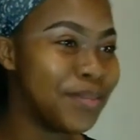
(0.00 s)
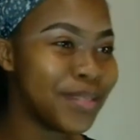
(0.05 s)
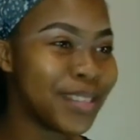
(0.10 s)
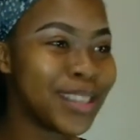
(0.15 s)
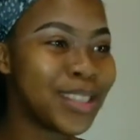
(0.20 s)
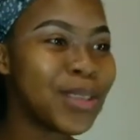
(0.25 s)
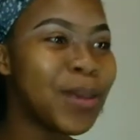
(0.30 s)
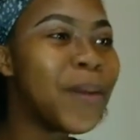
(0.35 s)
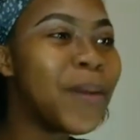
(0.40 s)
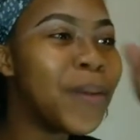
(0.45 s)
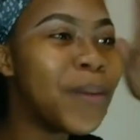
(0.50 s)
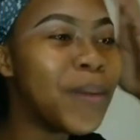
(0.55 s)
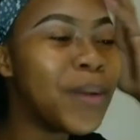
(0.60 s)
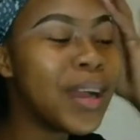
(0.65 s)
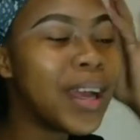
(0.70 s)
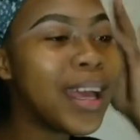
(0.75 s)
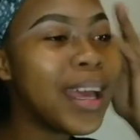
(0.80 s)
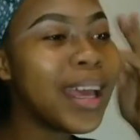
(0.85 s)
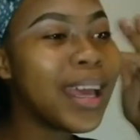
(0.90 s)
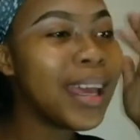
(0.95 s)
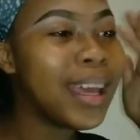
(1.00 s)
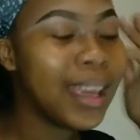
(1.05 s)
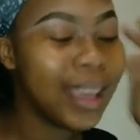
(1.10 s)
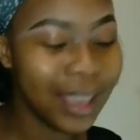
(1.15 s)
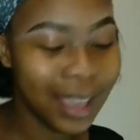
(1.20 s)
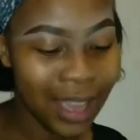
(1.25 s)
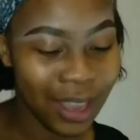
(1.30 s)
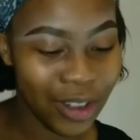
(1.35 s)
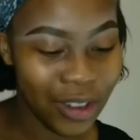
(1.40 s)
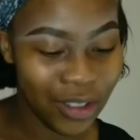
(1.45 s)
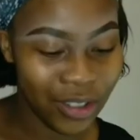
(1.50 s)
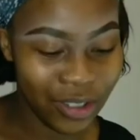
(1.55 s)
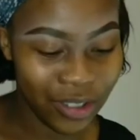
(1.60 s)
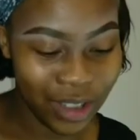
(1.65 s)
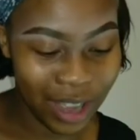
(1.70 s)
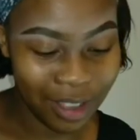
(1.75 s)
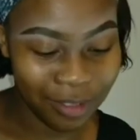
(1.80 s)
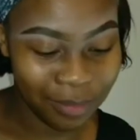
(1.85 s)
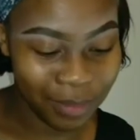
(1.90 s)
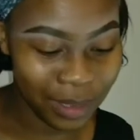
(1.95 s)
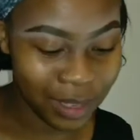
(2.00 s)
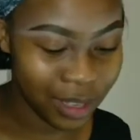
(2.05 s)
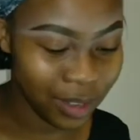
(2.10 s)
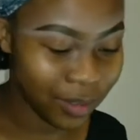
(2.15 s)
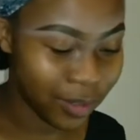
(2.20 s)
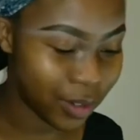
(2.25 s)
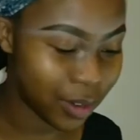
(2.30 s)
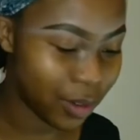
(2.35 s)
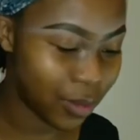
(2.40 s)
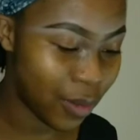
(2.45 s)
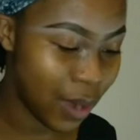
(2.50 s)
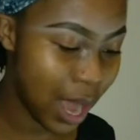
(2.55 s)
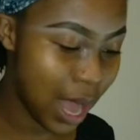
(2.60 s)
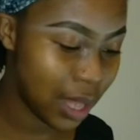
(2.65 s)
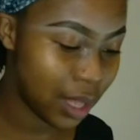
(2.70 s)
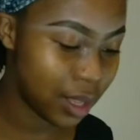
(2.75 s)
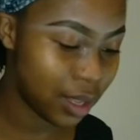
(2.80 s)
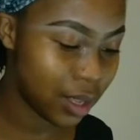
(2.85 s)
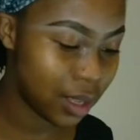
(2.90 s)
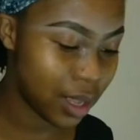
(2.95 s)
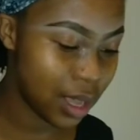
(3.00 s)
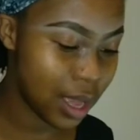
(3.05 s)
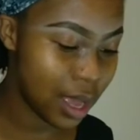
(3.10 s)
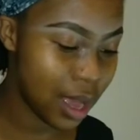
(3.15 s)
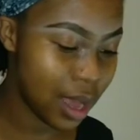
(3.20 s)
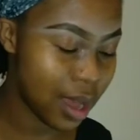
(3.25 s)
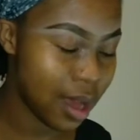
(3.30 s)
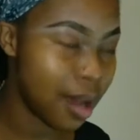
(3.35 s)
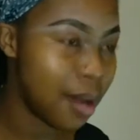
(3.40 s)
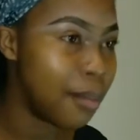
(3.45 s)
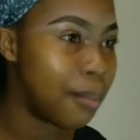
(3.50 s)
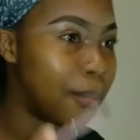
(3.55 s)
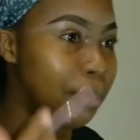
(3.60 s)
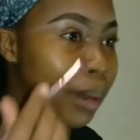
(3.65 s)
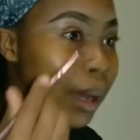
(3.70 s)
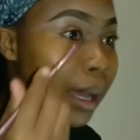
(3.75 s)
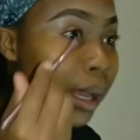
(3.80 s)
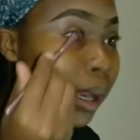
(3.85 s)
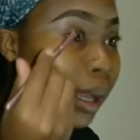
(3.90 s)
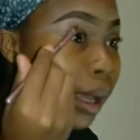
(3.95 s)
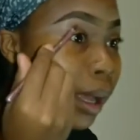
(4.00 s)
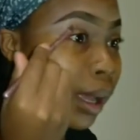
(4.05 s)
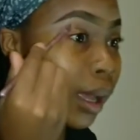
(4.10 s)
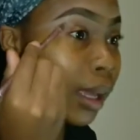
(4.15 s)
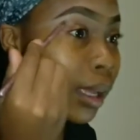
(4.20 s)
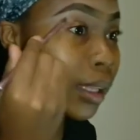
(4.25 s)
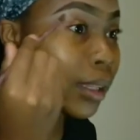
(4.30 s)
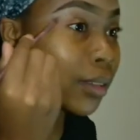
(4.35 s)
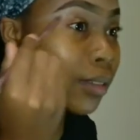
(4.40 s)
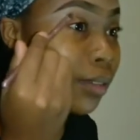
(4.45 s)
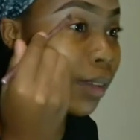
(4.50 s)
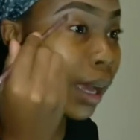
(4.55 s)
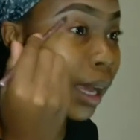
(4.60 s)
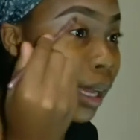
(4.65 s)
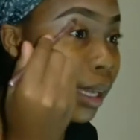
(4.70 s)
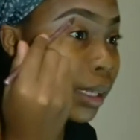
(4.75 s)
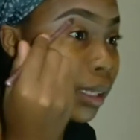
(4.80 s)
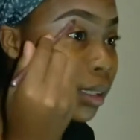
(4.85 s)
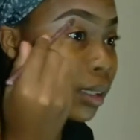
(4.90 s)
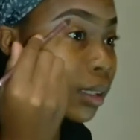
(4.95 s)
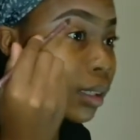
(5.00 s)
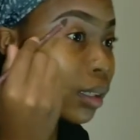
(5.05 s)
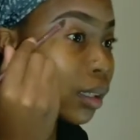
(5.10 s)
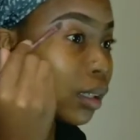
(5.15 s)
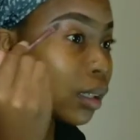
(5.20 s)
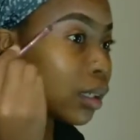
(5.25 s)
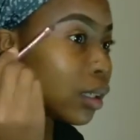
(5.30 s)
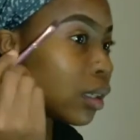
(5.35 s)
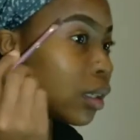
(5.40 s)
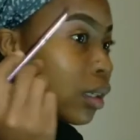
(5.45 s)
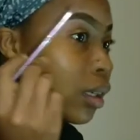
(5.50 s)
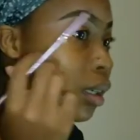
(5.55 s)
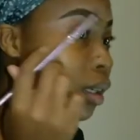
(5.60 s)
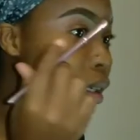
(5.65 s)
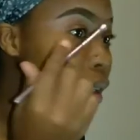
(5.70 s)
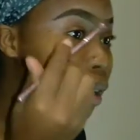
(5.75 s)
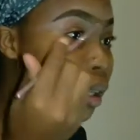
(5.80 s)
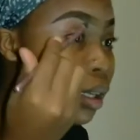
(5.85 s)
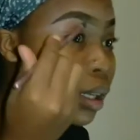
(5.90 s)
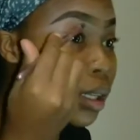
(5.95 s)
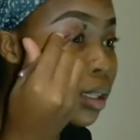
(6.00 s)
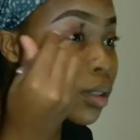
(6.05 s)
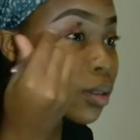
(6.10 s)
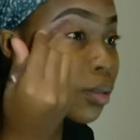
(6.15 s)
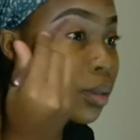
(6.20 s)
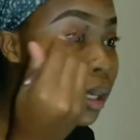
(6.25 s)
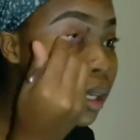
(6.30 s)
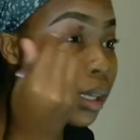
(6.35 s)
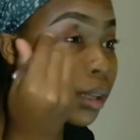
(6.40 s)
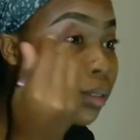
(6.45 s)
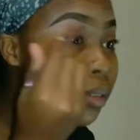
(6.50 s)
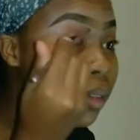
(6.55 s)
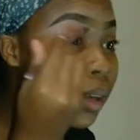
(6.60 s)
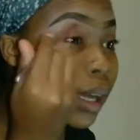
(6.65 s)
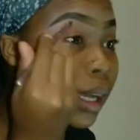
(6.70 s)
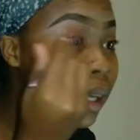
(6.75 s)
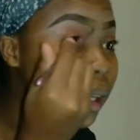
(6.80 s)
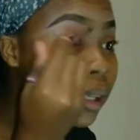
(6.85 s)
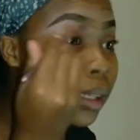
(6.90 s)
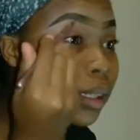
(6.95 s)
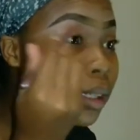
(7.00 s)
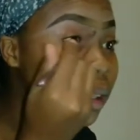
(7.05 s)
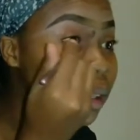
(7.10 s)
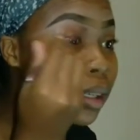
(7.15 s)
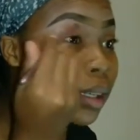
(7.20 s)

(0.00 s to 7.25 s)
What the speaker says: So, yeah, no, I've been here for a while. But it's fine. It's really fine.